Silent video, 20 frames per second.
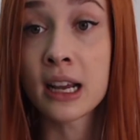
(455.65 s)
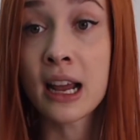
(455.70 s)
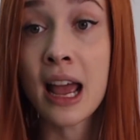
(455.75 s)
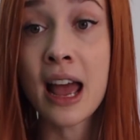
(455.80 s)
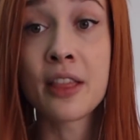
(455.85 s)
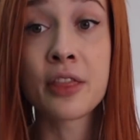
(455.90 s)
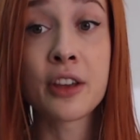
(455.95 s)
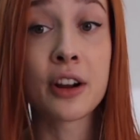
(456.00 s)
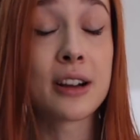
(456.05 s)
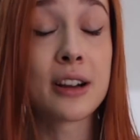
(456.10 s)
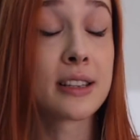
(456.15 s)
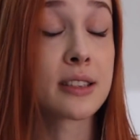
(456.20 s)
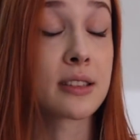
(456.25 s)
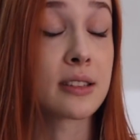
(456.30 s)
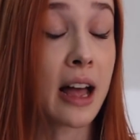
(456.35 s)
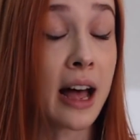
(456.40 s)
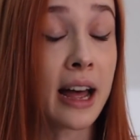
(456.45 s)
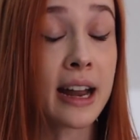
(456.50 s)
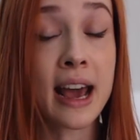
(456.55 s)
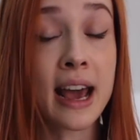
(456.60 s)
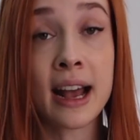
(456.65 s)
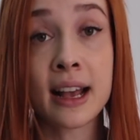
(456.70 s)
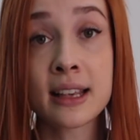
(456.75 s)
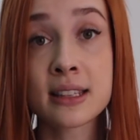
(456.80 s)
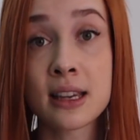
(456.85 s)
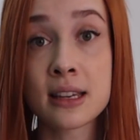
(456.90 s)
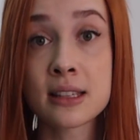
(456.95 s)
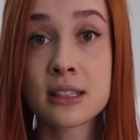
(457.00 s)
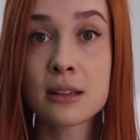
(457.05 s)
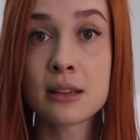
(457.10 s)
and there is not
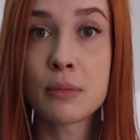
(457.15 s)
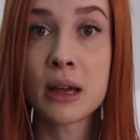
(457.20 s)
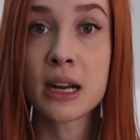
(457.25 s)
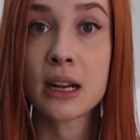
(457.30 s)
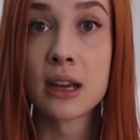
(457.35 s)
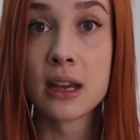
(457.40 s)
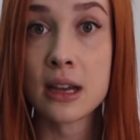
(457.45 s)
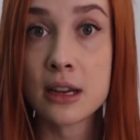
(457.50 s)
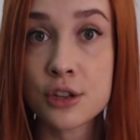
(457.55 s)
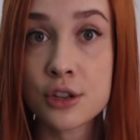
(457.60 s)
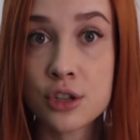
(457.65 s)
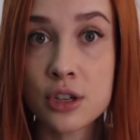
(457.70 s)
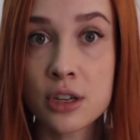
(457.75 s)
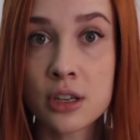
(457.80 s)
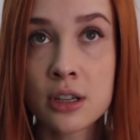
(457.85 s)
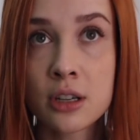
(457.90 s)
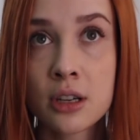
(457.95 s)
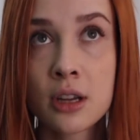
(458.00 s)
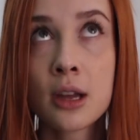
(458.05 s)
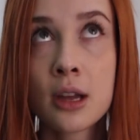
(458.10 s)
access to medication.